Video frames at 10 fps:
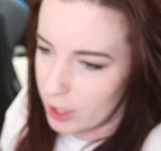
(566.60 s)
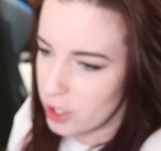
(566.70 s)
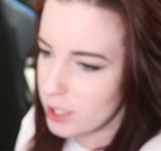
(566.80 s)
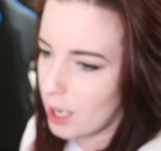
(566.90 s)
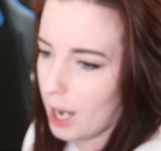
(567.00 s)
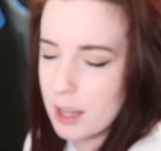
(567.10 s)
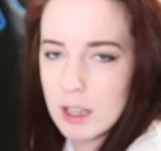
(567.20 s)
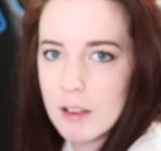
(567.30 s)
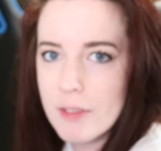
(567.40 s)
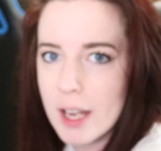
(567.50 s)
I
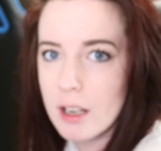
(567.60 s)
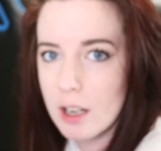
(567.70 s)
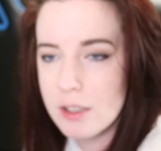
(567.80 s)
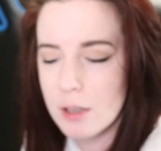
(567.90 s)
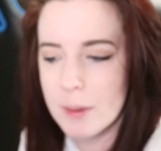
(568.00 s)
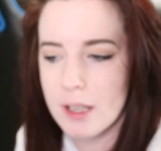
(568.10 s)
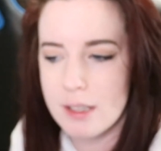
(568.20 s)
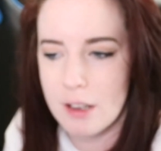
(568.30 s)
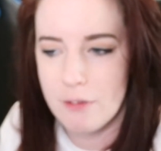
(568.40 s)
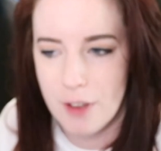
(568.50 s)
love that concert
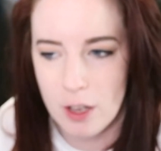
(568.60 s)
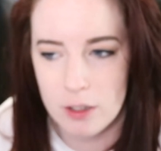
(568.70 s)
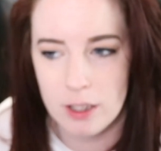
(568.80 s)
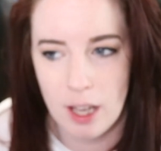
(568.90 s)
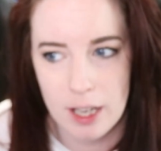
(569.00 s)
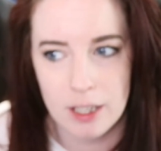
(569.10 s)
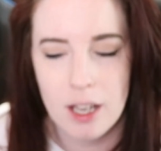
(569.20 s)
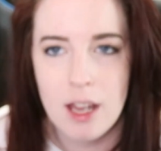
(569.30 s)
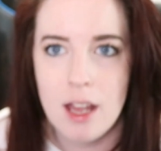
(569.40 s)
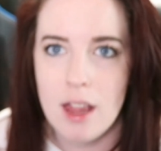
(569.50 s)
because I felt like
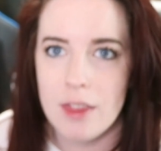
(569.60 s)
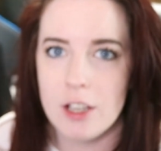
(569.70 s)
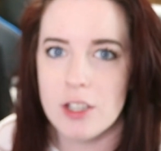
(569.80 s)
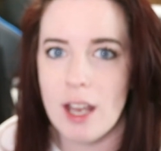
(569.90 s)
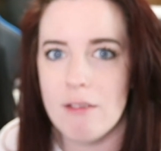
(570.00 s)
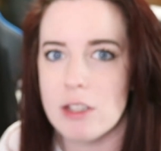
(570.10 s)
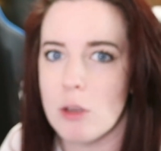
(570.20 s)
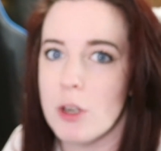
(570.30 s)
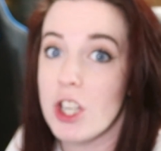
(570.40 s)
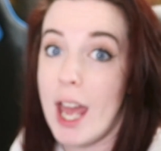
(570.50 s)
they just have
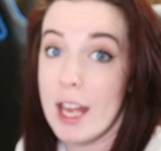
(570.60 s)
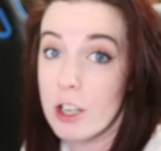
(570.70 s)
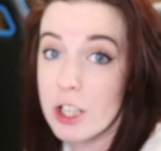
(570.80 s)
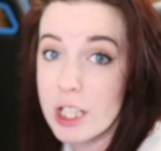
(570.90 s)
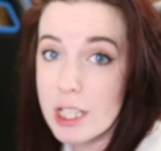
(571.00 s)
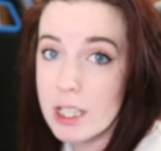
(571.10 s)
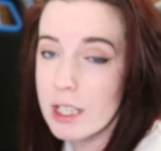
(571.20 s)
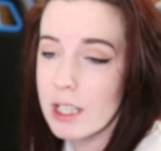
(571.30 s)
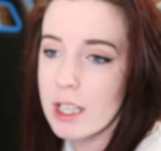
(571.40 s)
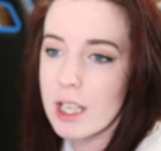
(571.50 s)
so much energy,
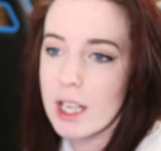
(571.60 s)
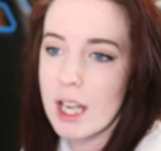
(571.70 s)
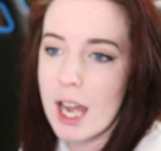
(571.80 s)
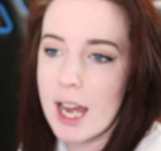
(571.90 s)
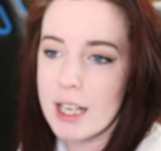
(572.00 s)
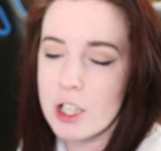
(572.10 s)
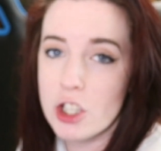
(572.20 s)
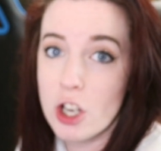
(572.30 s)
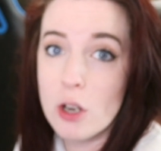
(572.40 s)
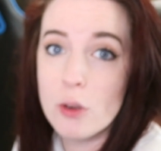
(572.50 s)
and it
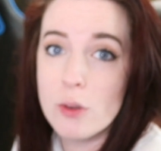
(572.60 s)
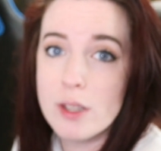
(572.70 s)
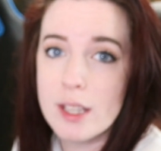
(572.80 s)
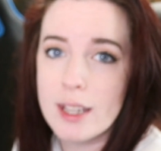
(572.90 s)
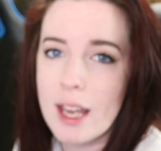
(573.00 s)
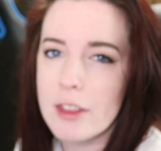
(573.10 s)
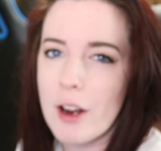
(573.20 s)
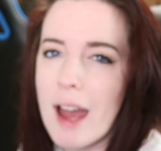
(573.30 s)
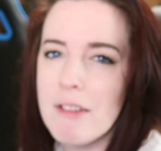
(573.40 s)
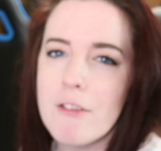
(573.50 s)
shows. Like
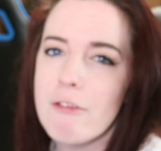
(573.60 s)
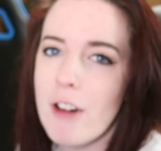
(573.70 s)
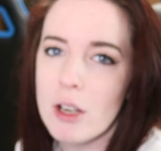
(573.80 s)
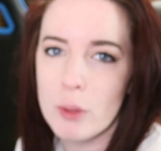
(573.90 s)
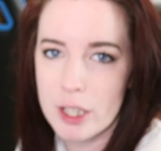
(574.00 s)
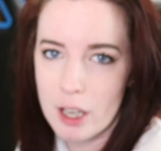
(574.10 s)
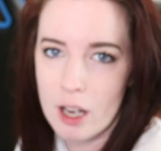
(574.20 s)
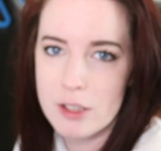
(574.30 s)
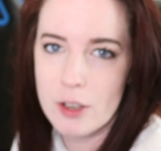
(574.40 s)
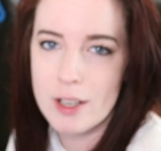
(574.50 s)
they're having fun with the
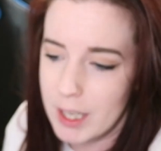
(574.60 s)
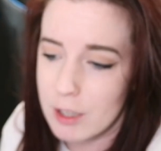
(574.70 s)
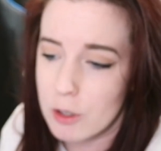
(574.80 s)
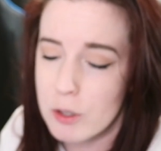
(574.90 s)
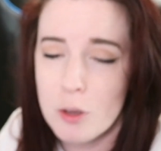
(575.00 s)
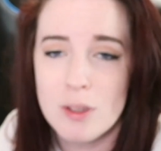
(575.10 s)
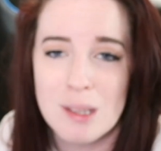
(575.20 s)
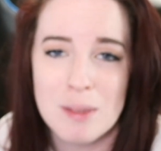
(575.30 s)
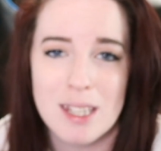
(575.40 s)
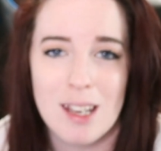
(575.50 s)
concert. They introduced
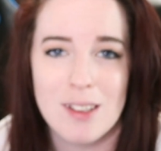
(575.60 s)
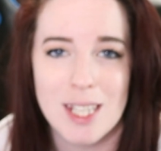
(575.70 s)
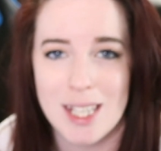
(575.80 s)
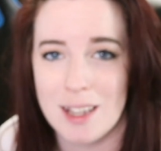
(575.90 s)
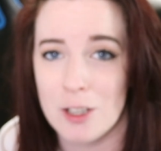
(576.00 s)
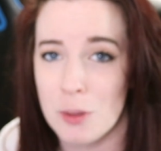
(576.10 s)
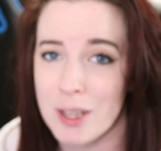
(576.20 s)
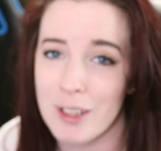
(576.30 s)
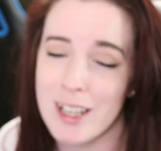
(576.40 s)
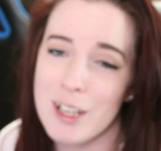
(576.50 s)
themselves, they sat there
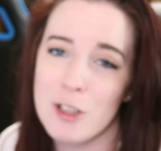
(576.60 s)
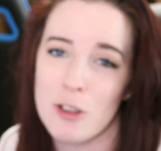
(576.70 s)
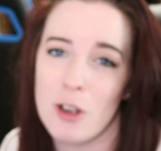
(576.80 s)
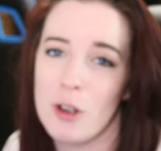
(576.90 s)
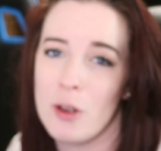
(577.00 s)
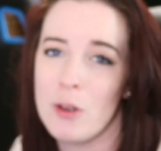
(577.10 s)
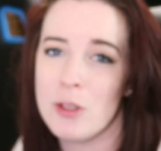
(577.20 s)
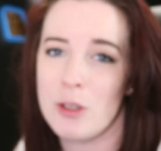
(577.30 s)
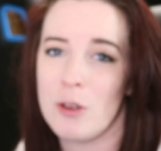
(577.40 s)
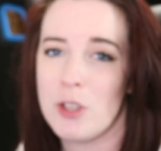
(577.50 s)
doing their
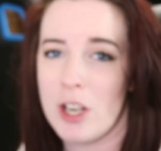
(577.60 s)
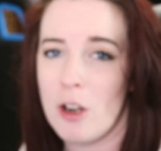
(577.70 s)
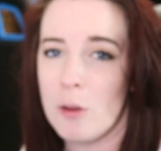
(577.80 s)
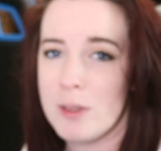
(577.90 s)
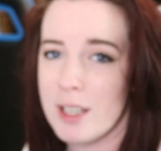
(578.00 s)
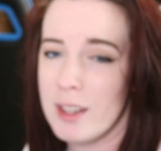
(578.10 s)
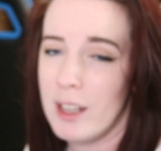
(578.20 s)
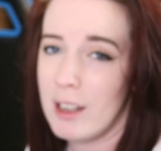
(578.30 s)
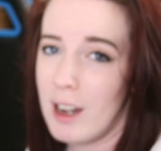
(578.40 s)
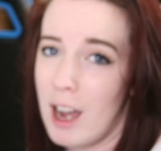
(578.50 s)
intros, you know, J-Hope did
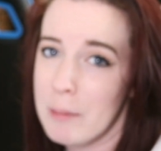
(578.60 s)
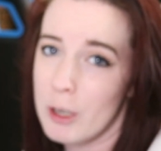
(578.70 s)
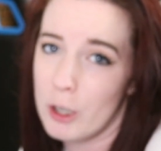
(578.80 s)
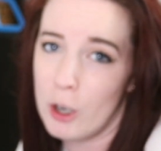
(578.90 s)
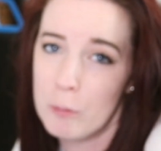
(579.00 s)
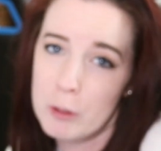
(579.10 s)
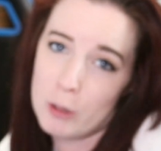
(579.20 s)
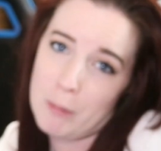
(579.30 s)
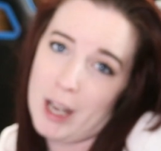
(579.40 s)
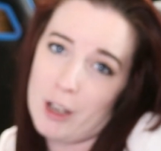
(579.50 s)
the I'm your hope, you're
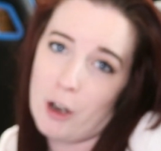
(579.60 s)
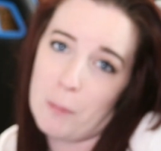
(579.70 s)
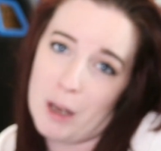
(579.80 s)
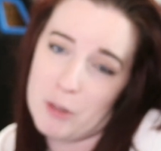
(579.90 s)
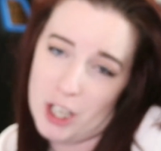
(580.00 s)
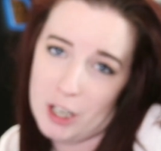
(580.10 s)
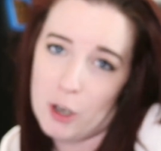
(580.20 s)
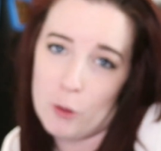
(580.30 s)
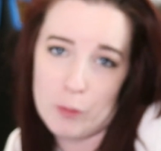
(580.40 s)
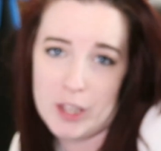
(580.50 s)
my hope, I'm
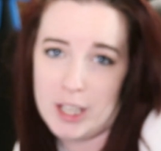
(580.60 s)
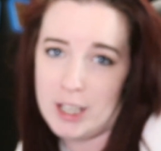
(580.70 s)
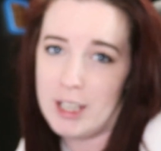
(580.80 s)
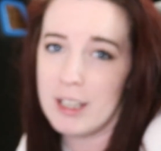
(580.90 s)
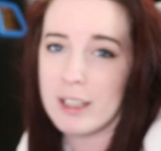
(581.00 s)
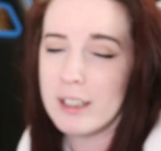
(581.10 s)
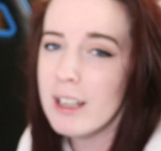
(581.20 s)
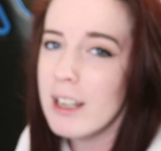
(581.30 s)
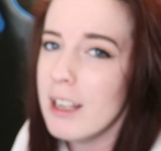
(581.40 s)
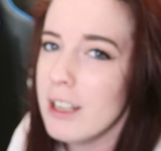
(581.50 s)
J-Hope thing, and
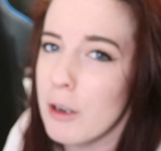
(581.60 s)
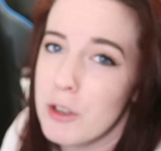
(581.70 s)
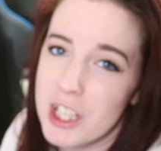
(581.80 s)
you know,